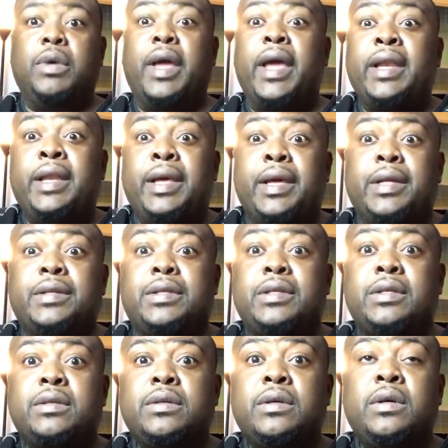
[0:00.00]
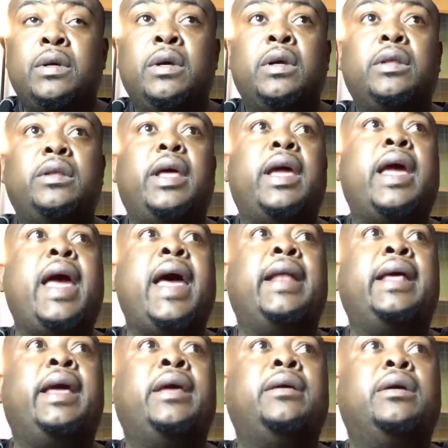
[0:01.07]
Indians, they
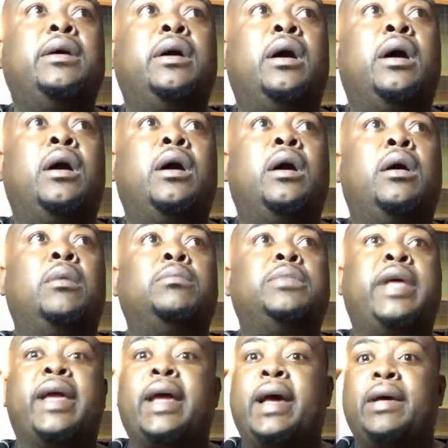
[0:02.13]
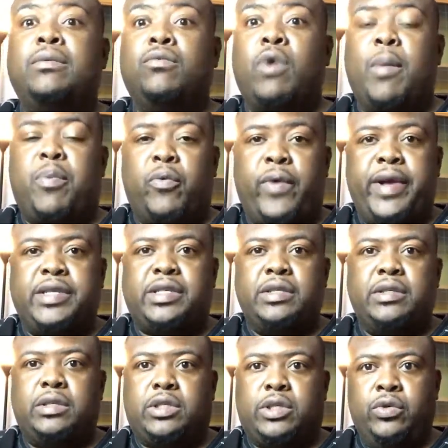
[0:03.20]
had they got
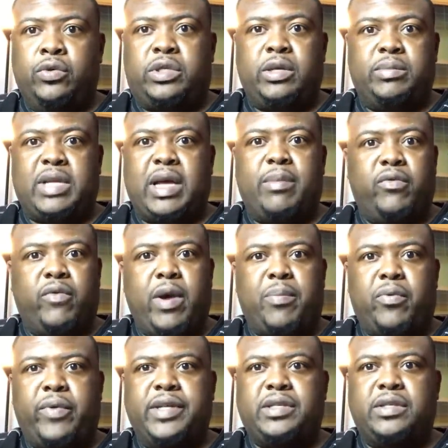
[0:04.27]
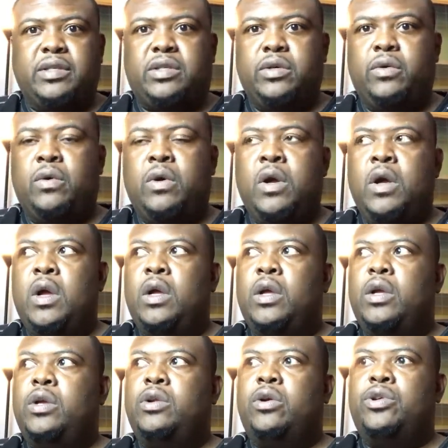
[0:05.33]
reparations too, some type of reparations too.
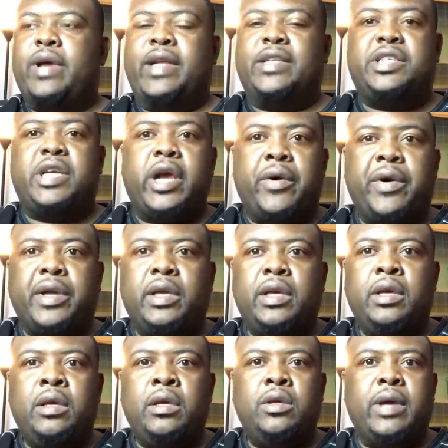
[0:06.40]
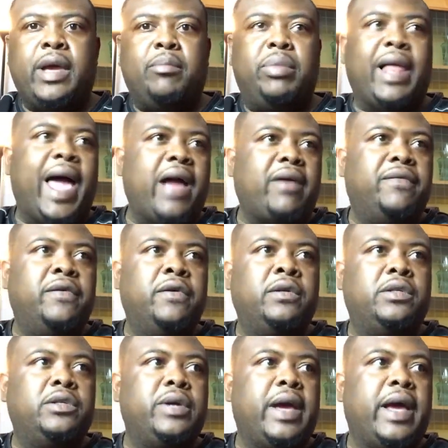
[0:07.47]
You had Cherokee, you had
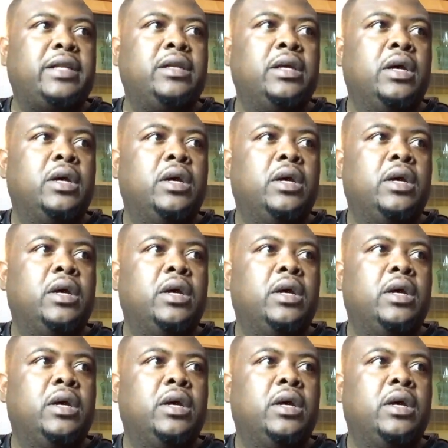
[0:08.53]
Blackfoot, you had